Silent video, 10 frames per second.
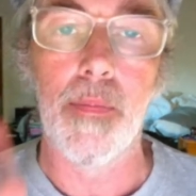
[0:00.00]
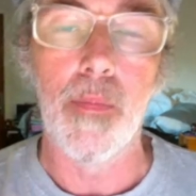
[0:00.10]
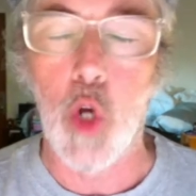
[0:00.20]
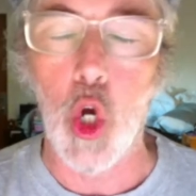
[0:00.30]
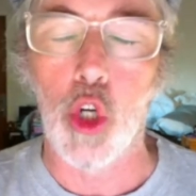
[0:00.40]

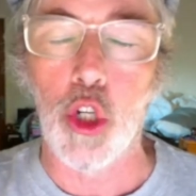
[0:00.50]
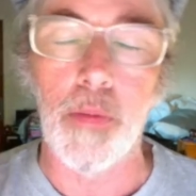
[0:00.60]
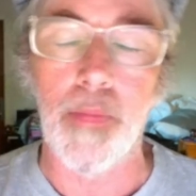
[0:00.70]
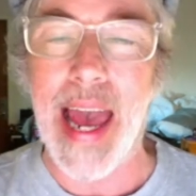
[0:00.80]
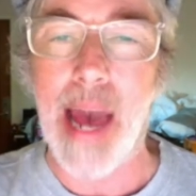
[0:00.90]
Google
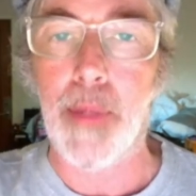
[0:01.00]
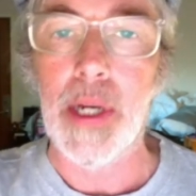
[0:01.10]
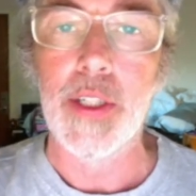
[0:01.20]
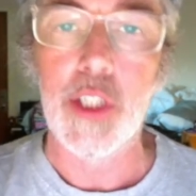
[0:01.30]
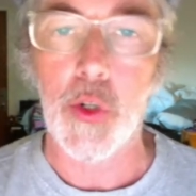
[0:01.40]
Map
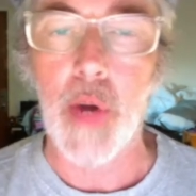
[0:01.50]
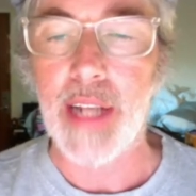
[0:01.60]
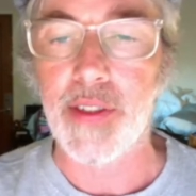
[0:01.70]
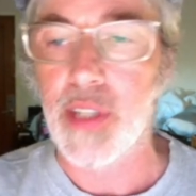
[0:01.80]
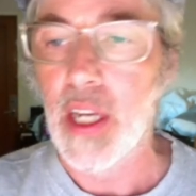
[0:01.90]

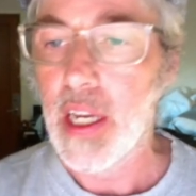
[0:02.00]
tricks.